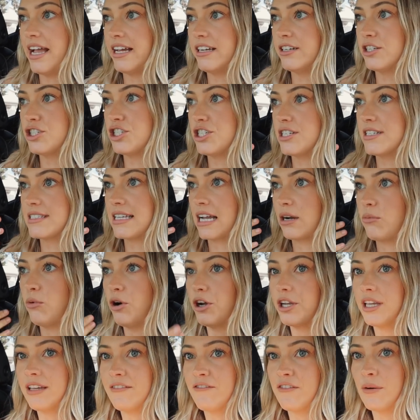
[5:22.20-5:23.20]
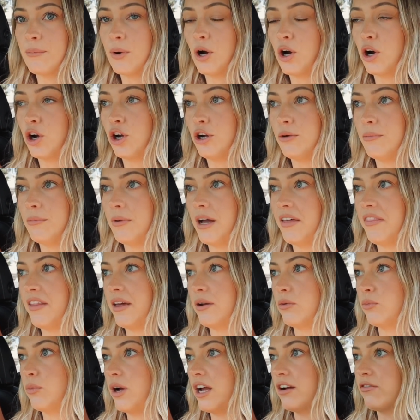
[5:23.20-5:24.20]
and she's like working from home and
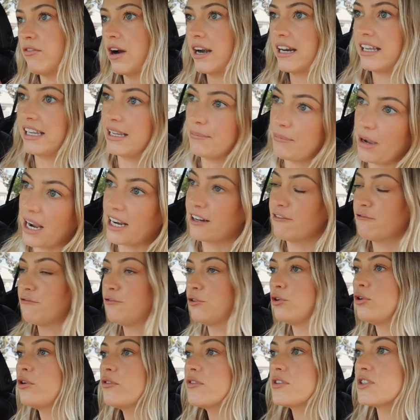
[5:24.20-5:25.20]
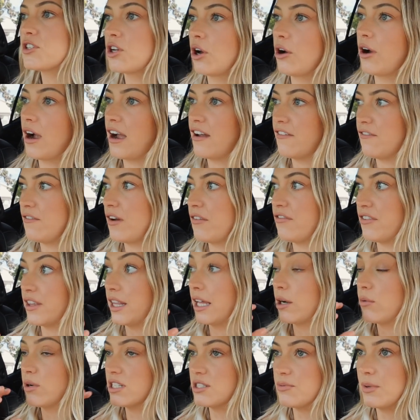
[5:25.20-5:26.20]
then we're running back and forth. So I, I feel
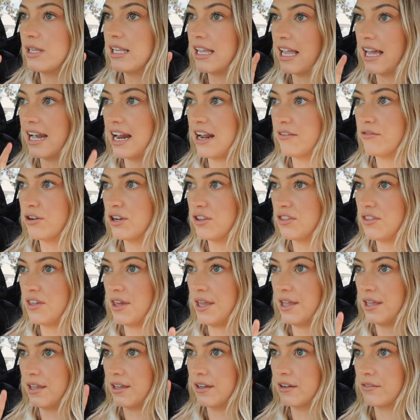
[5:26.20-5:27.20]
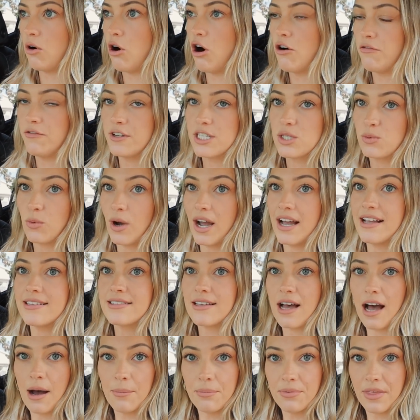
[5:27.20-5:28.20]
like once we get everything
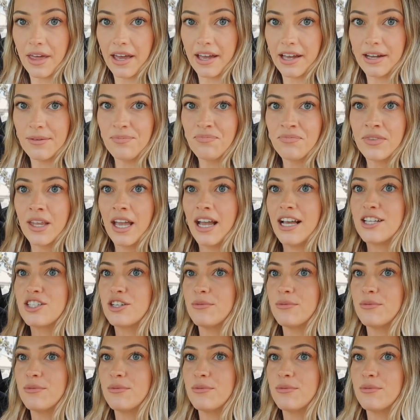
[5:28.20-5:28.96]
office-wise up there, it's